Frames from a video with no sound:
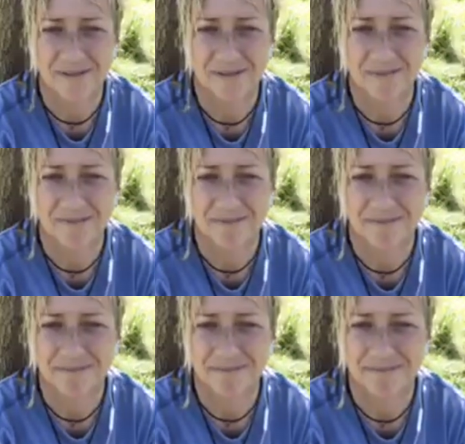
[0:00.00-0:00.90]

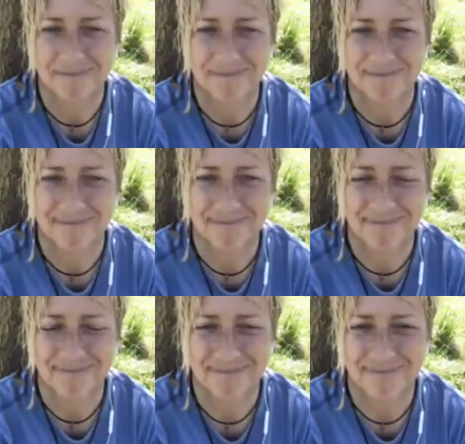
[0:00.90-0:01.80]

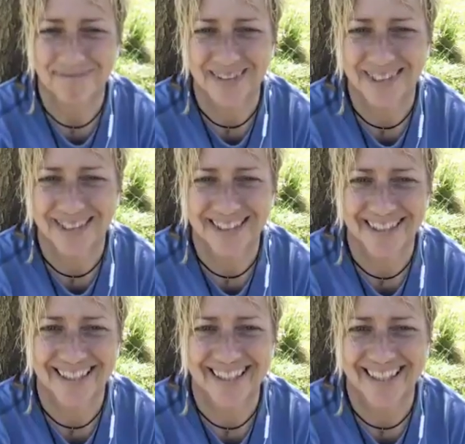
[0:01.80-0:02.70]

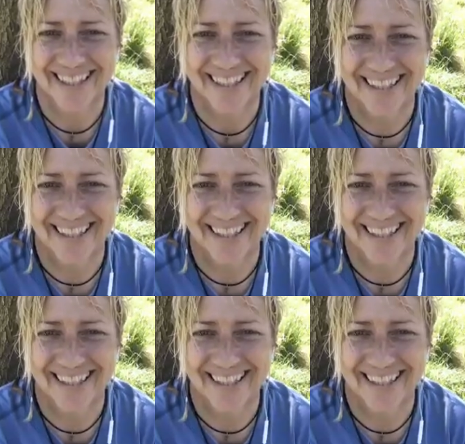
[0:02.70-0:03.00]
Nothing is said.